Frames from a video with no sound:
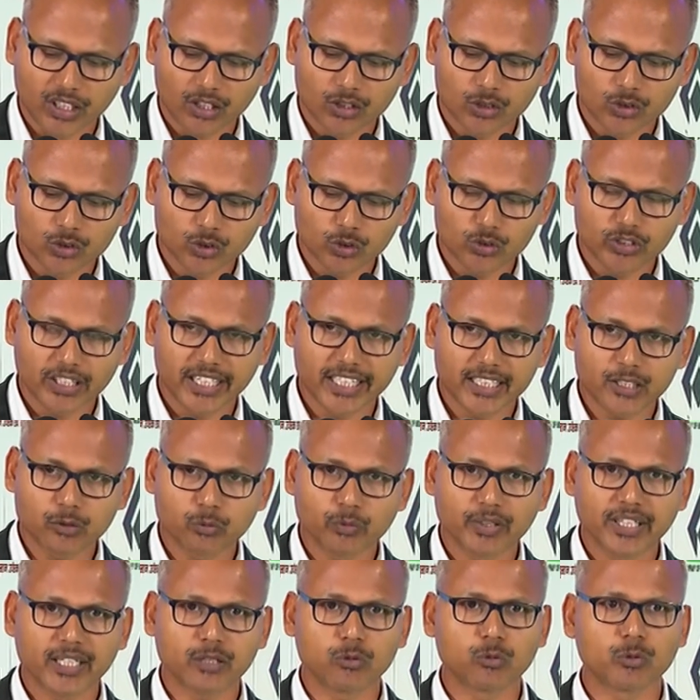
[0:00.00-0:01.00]
So that
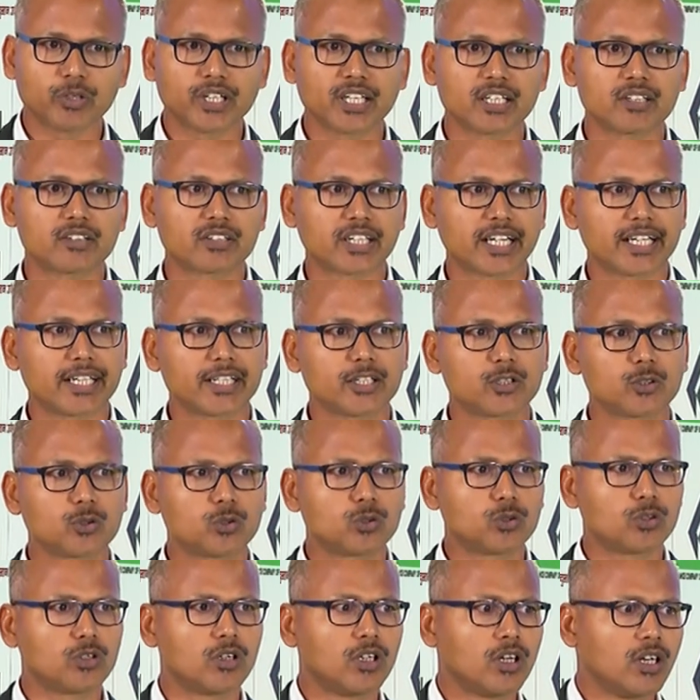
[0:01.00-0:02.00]
way, we are trying
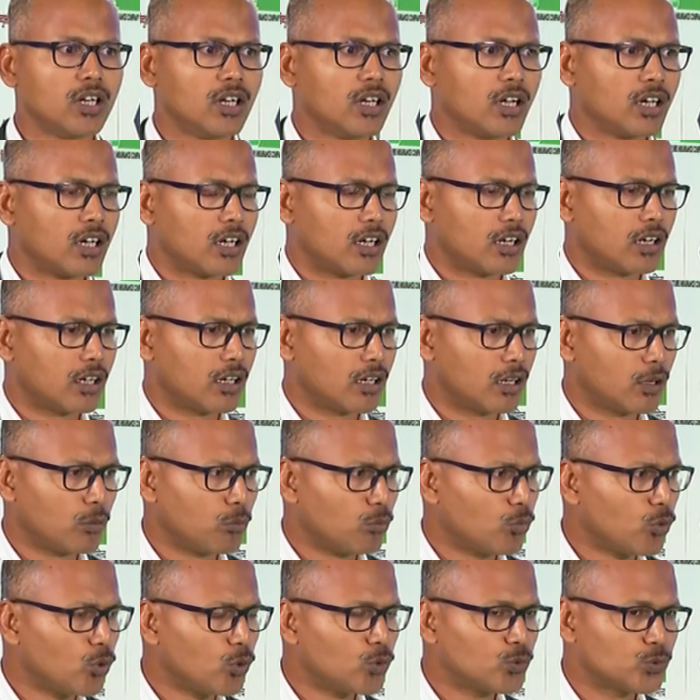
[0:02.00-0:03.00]
to
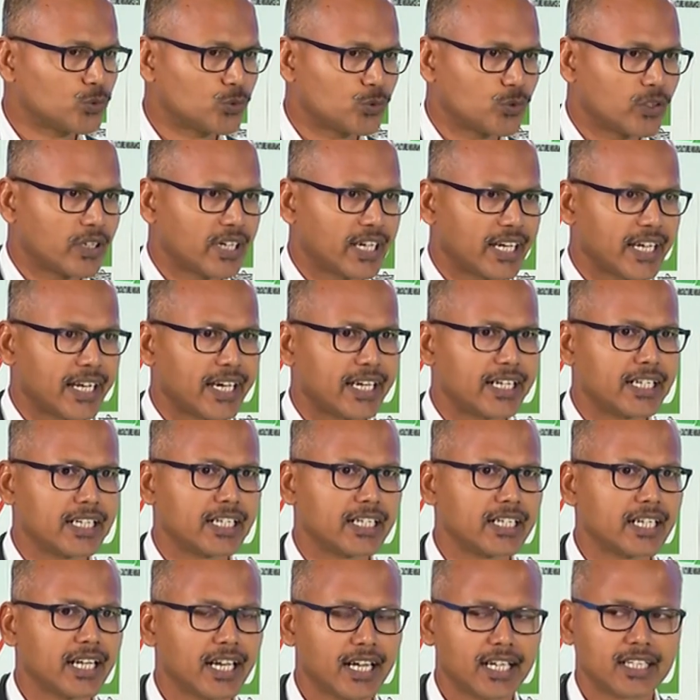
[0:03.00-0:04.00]
move hand
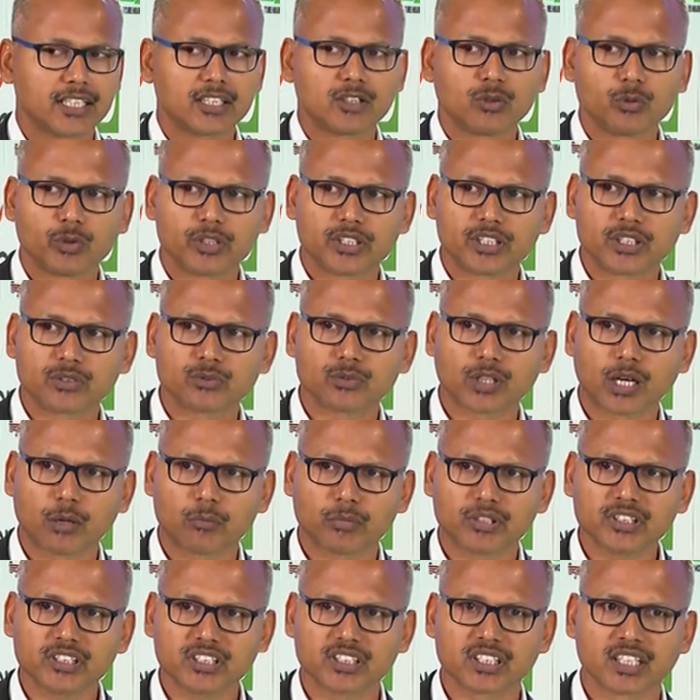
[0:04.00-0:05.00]
in hand with the
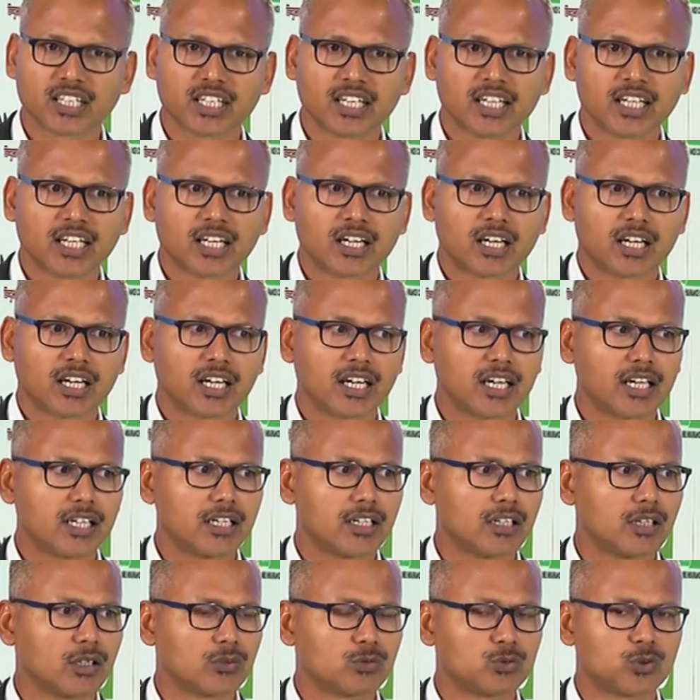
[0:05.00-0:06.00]
farmers
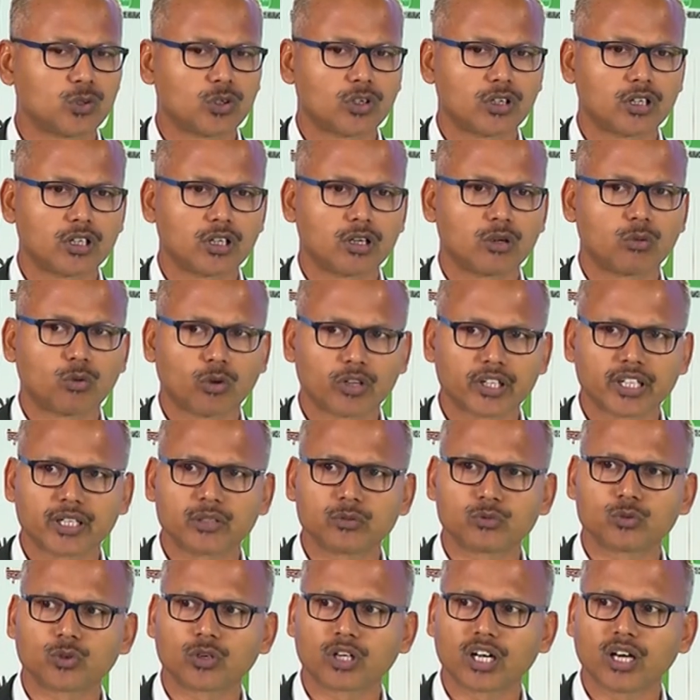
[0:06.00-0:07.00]
and for
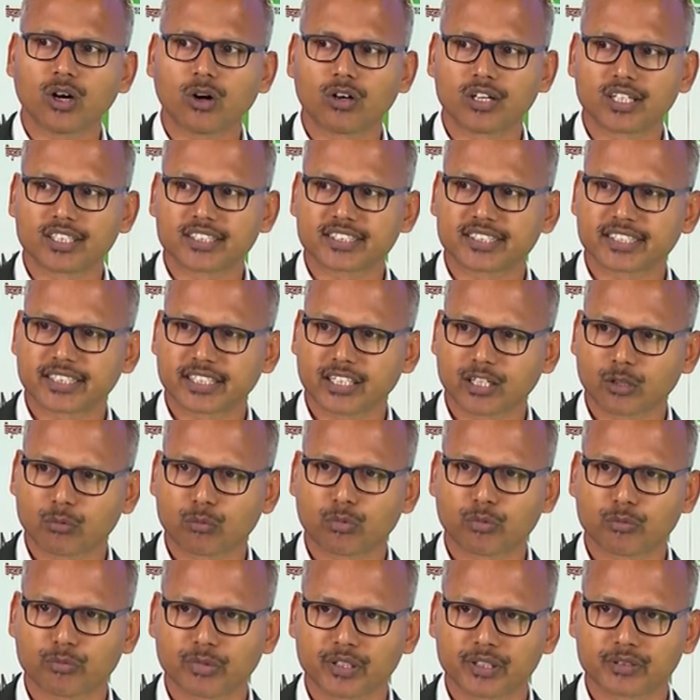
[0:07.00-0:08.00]
working for a holistic
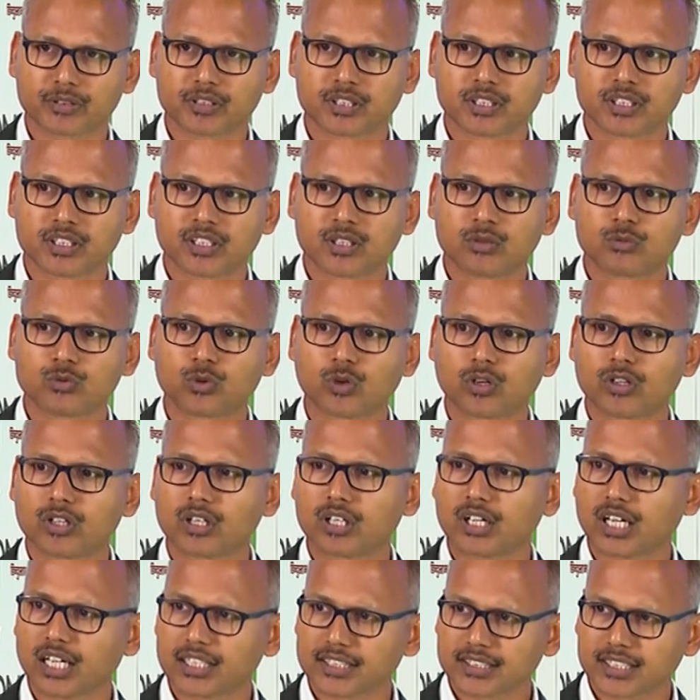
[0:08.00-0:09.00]
development
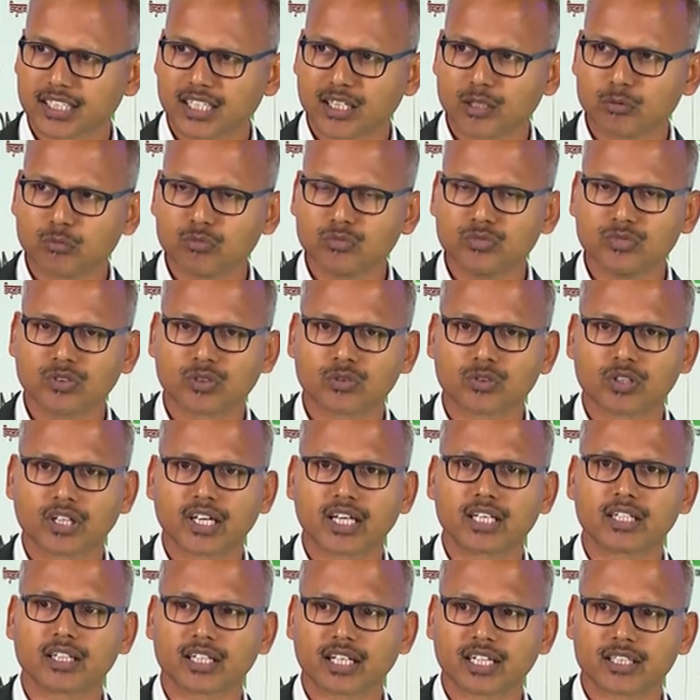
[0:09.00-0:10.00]
for Assam
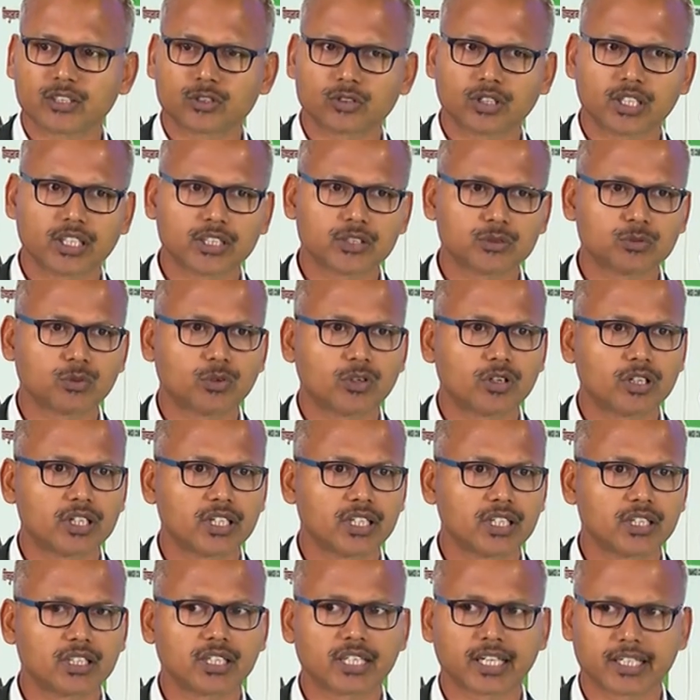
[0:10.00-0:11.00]
and as well as for
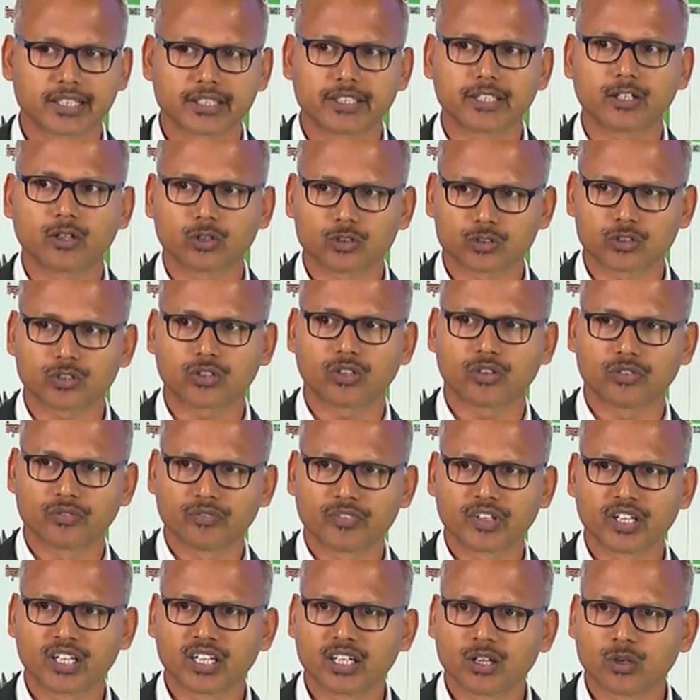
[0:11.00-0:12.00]
the country also.
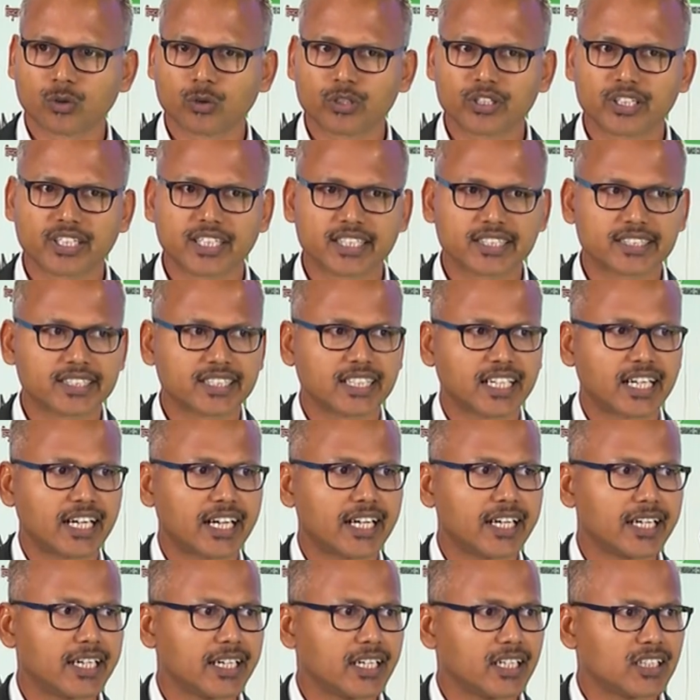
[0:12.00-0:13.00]
With that,
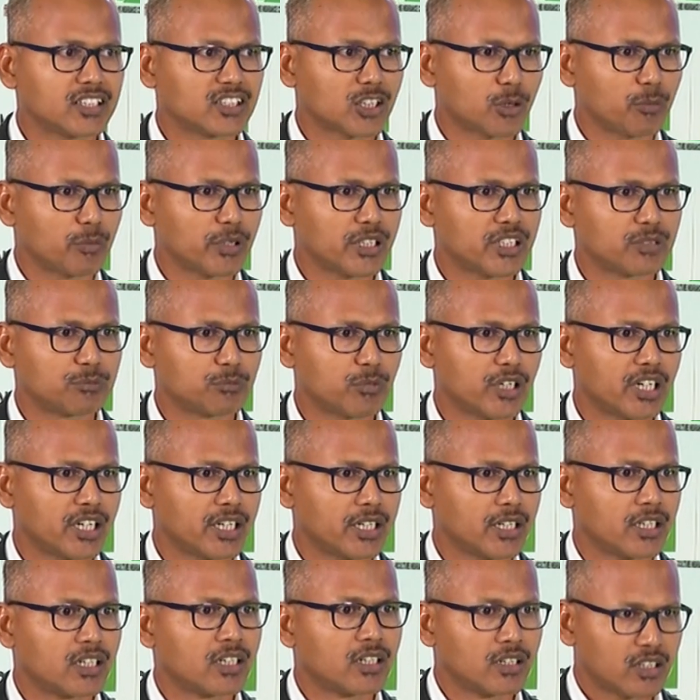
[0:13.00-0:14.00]
I submit
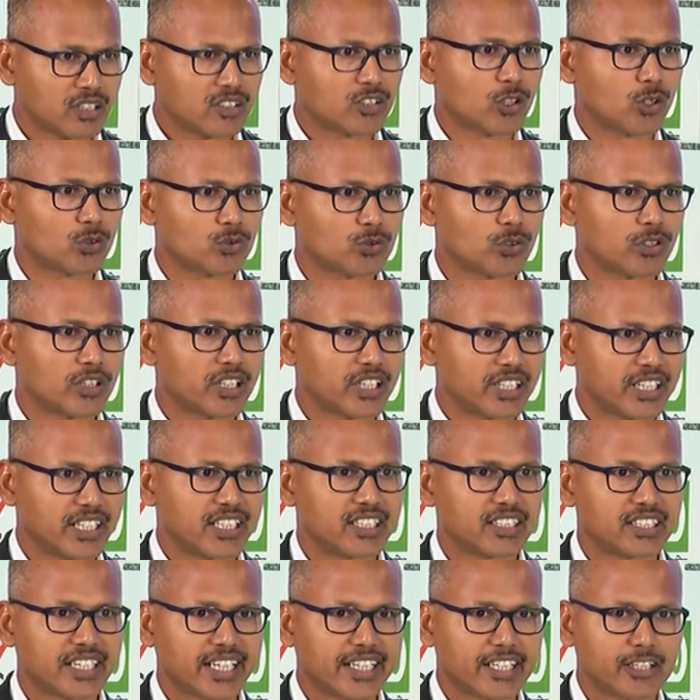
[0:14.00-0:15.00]
my talk for the day.
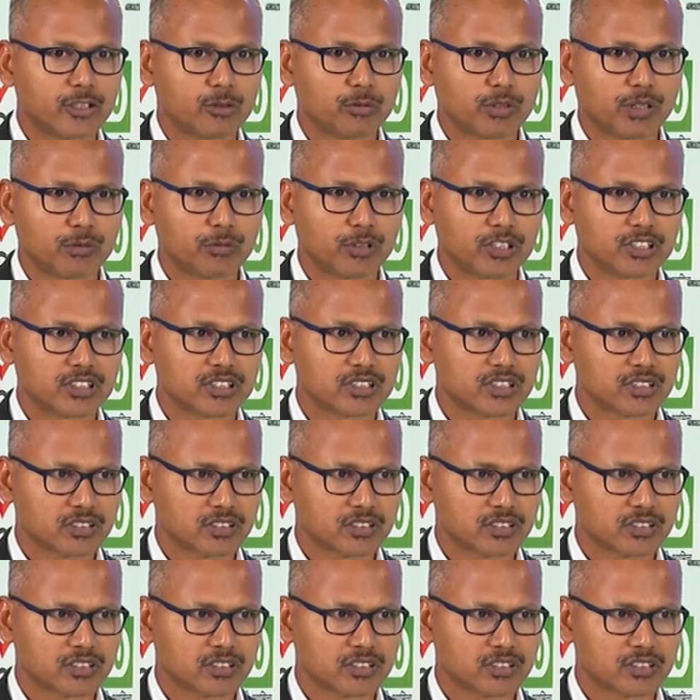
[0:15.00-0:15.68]
Thank you very much.